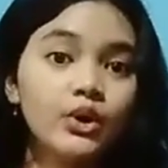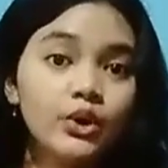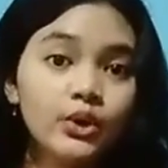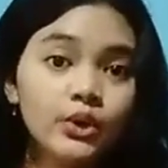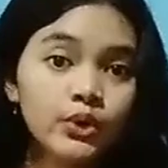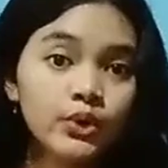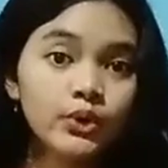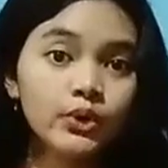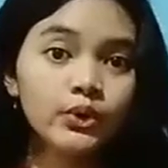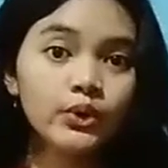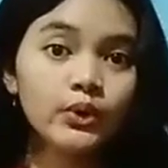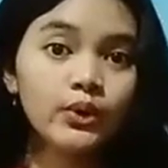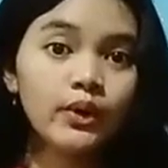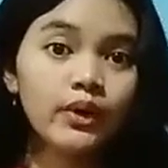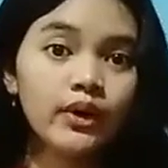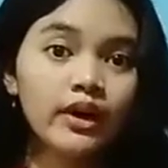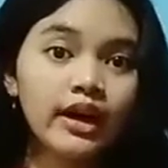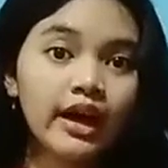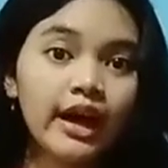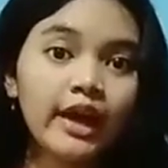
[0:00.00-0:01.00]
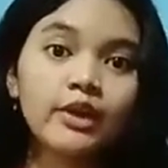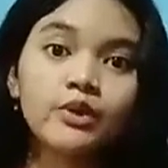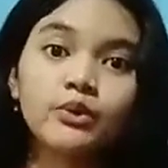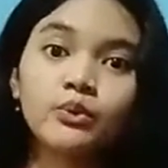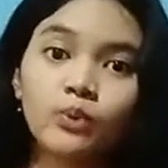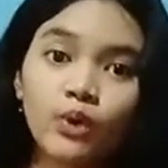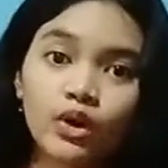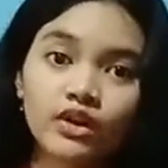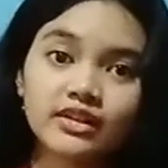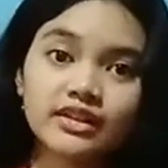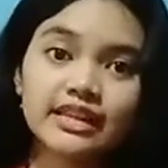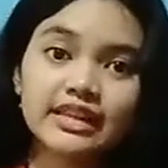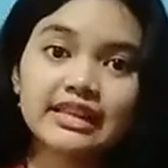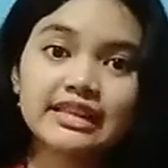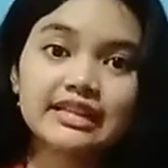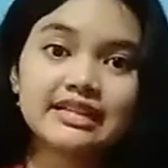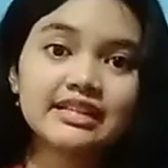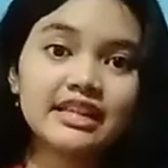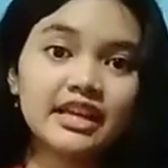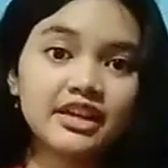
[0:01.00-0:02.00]
who, and what in
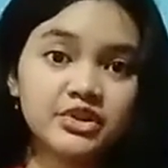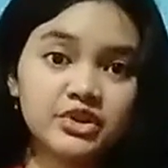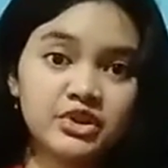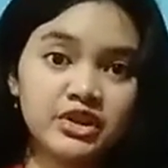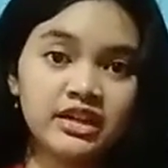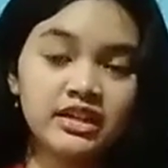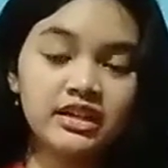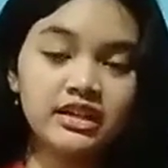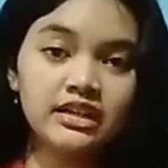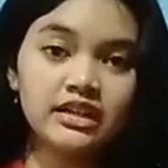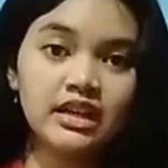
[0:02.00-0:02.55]
this section